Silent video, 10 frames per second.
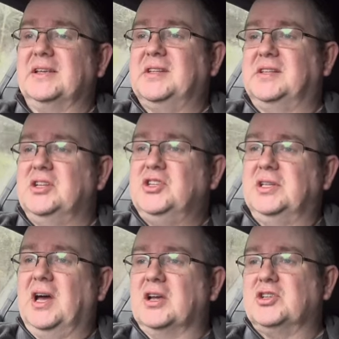it has the
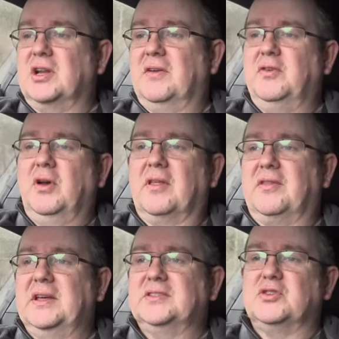digi dash and a few
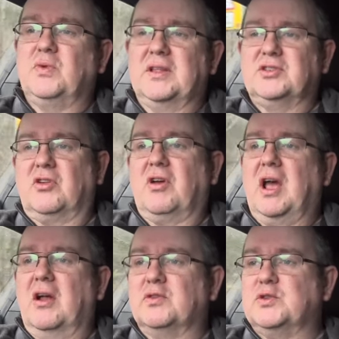other things as well as the
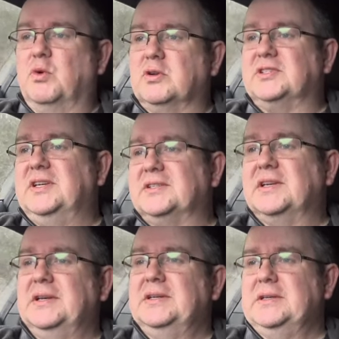Recaro sports seats.
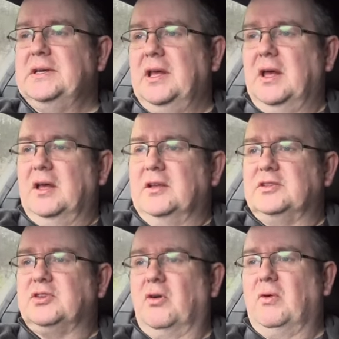
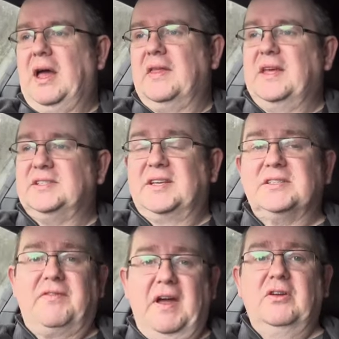So uh, this
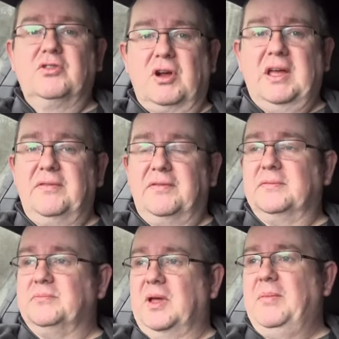is the final drive.
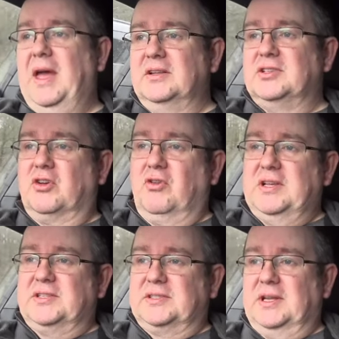I'm heading to
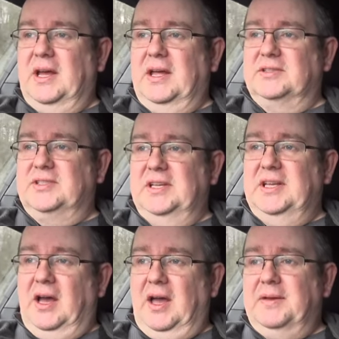Chris at
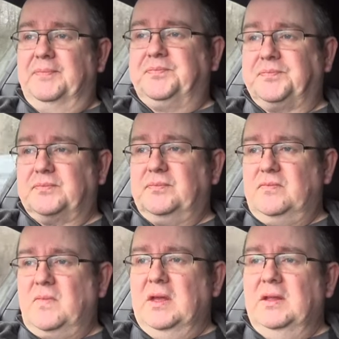TDI
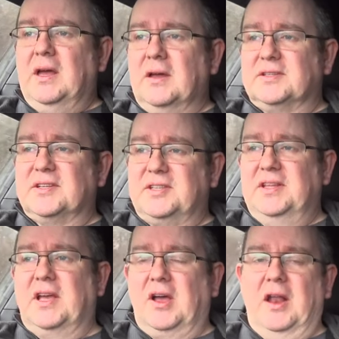uh, to
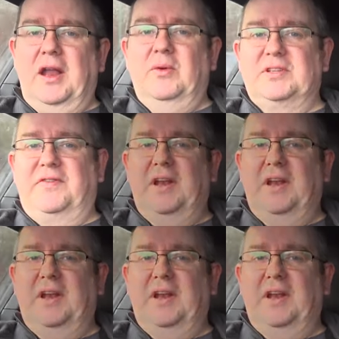see the car now it's